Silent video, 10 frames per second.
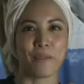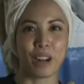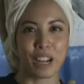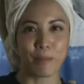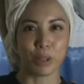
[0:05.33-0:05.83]

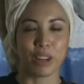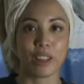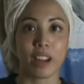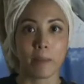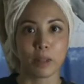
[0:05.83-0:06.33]
welcome to
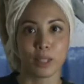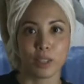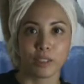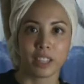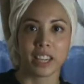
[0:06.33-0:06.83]
another
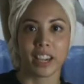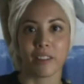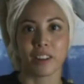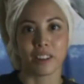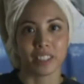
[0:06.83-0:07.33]
episode of Kikay
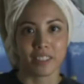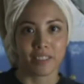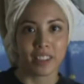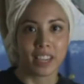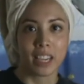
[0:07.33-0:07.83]
Runner
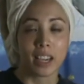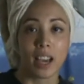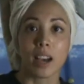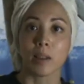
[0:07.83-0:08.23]
TV.